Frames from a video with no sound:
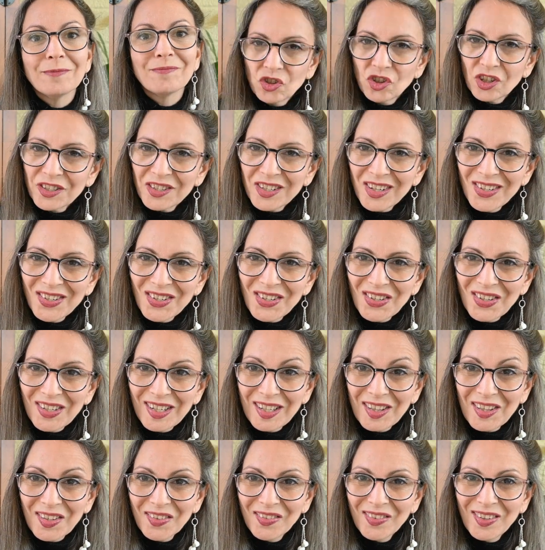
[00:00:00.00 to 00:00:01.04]
Just
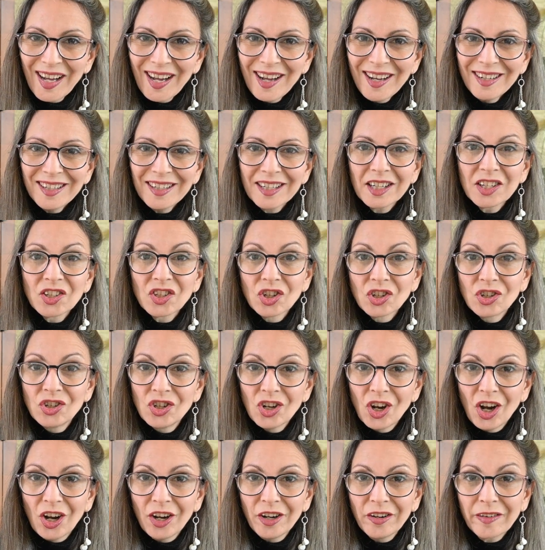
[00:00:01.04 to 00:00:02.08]
underneath of that is a
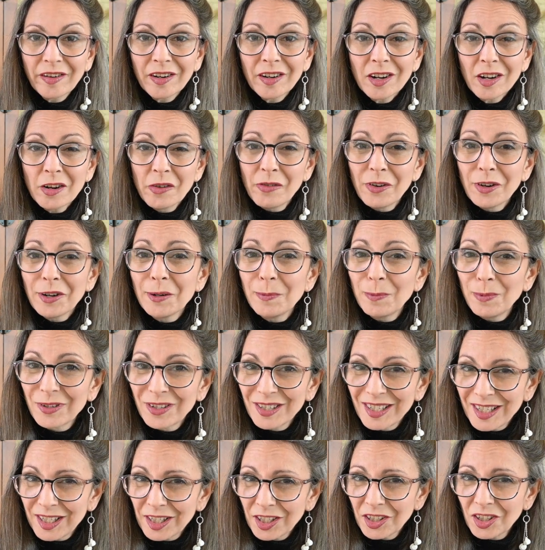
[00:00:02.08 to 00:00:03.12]
dog, a very
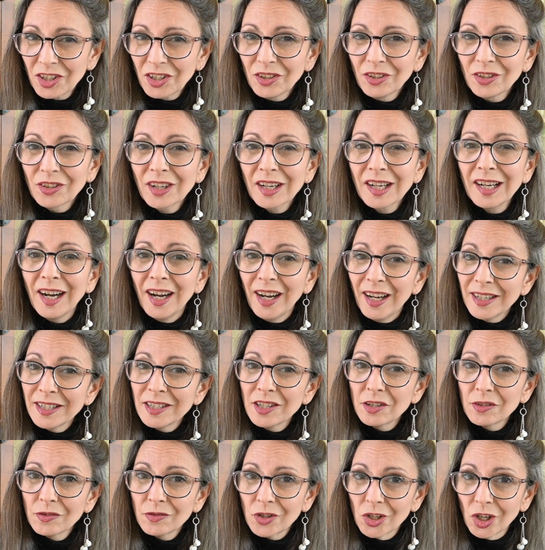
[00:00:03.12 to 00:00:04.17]
particular
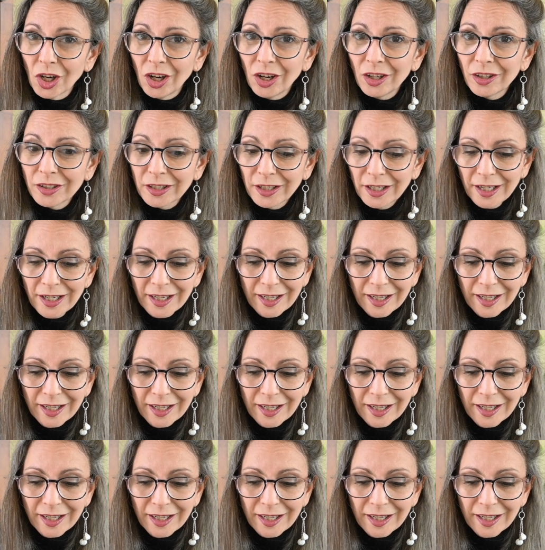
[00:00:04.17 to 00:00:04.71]
kind of dog.